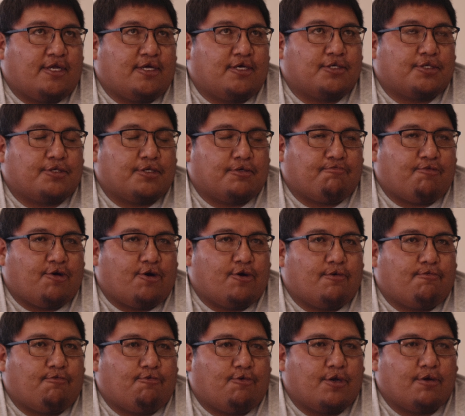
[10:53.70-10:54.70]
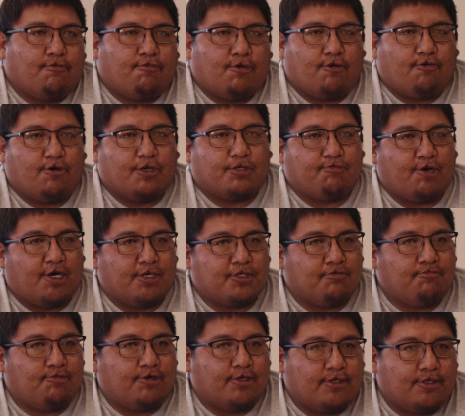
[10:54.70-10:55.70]
that is a part of one of our
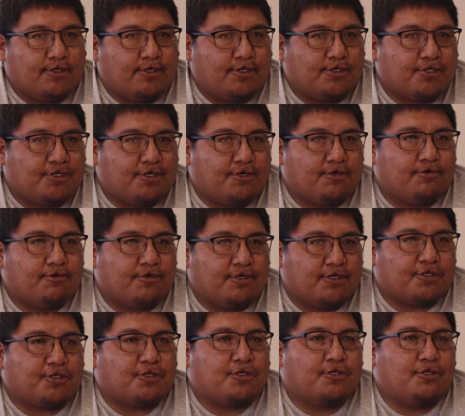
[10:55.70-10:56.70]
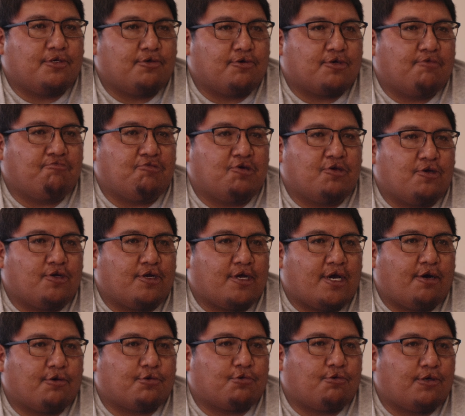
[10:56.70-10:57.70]
responsibilities here is to do
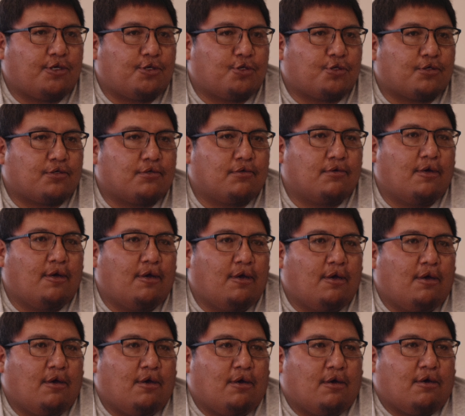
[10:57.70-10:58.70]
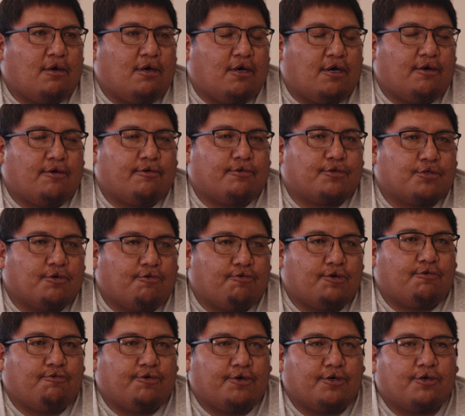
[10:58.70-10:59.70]
community outreach. So
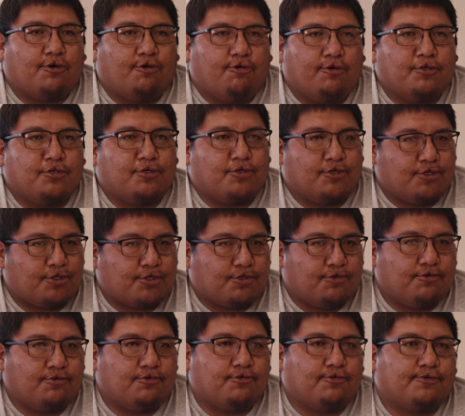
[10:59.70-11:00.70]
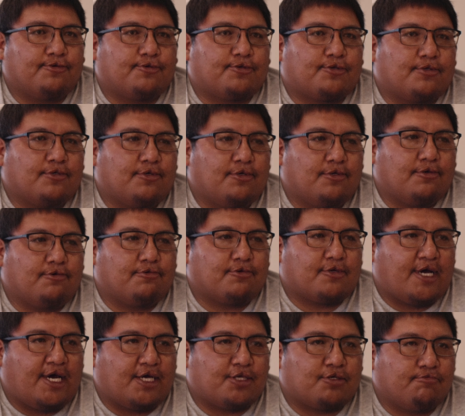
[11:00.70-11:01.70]
we will go into the schools,
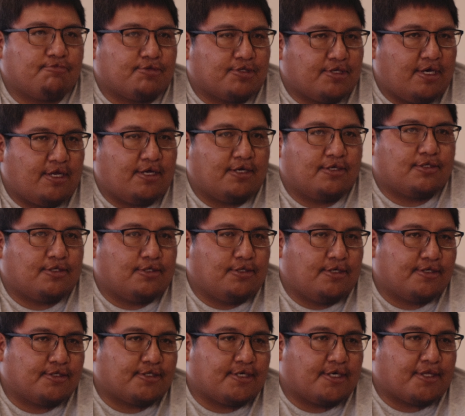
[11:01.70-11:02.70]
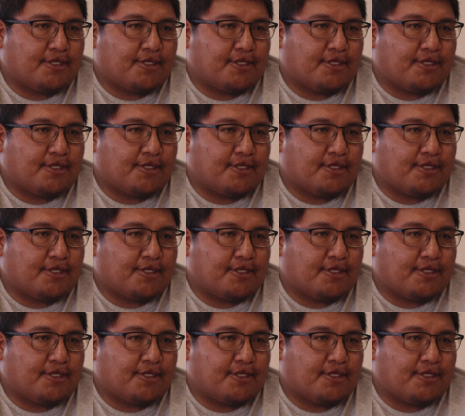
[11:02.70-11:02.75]
classroom settings and things